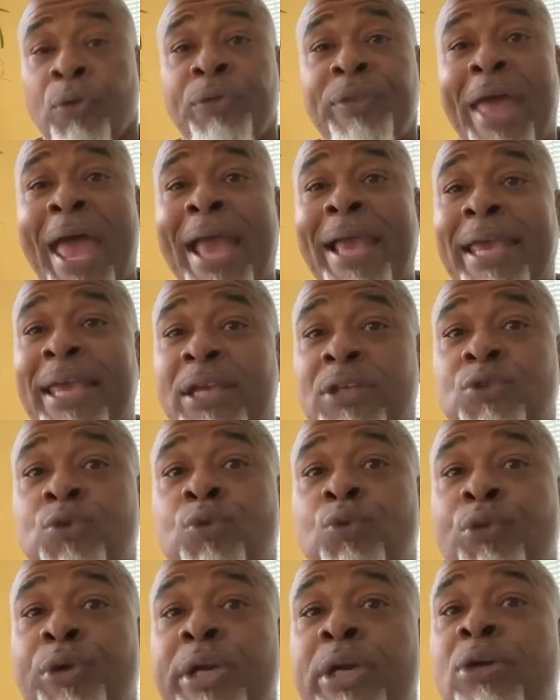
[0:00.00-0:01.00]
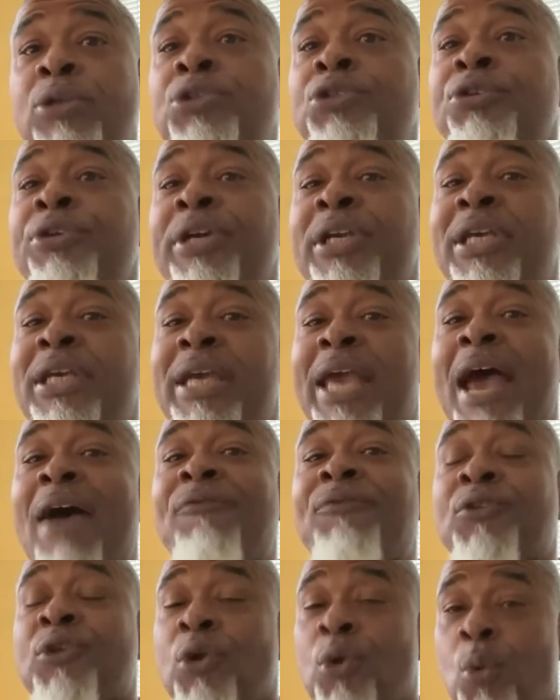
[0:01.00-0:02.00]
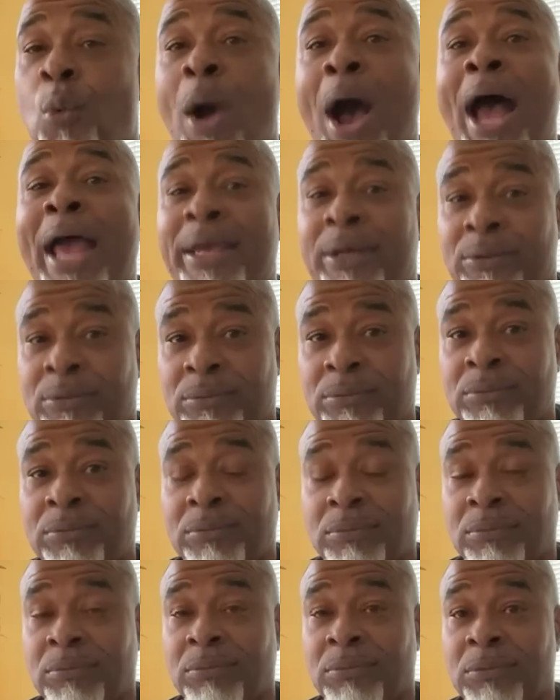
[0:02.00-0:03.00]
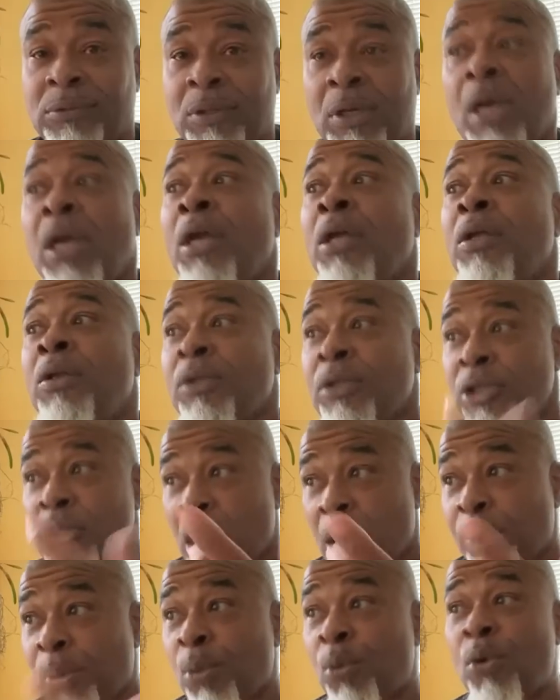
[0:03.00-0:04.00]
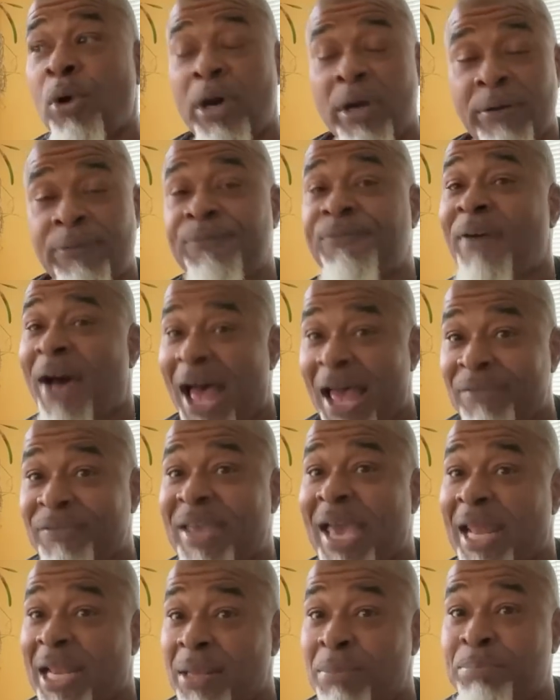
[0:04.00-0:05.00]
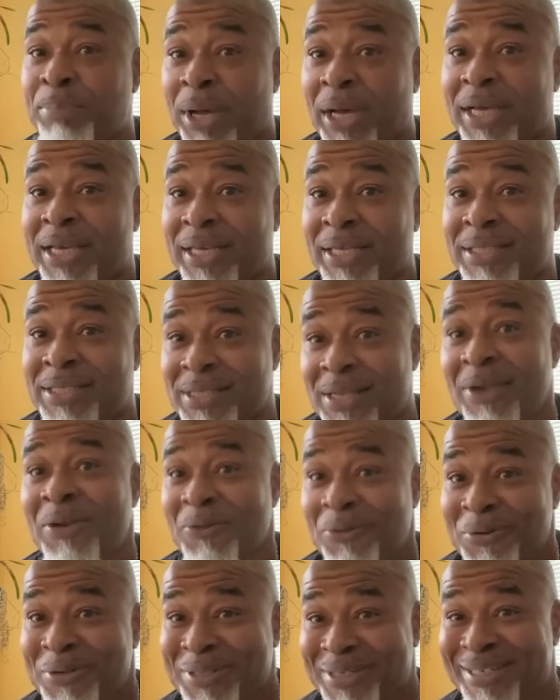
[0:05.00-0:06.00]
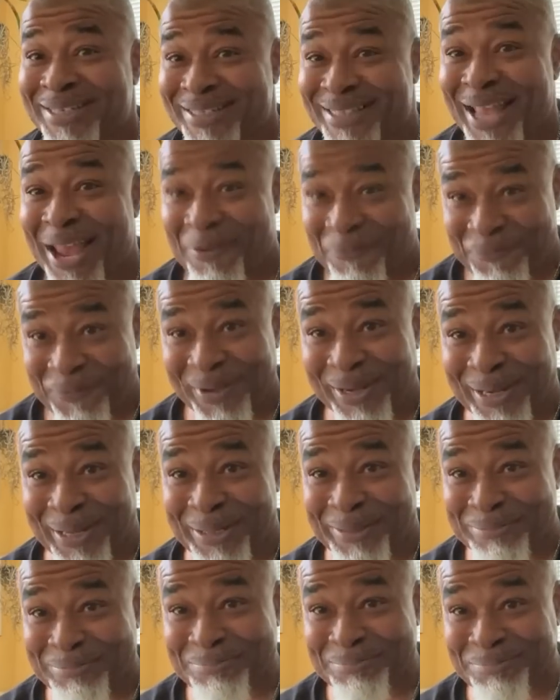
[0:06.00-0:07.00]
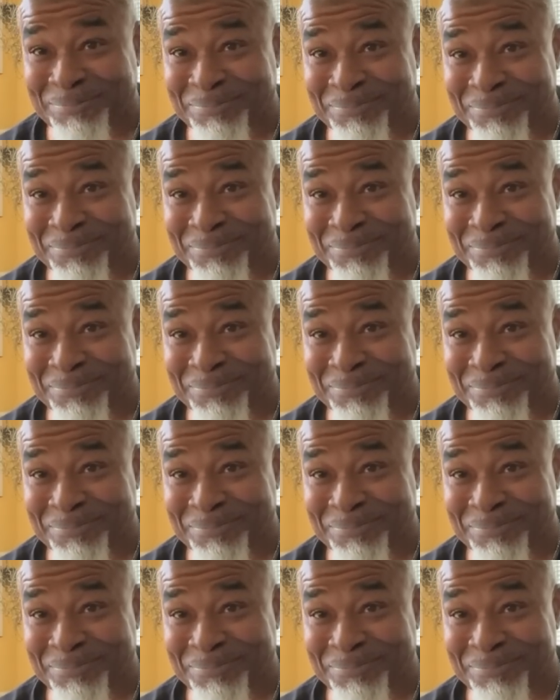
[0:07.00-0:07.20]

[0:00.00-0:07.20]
That gets real tricky after a while. Number one, five gallon buckets, they fill up.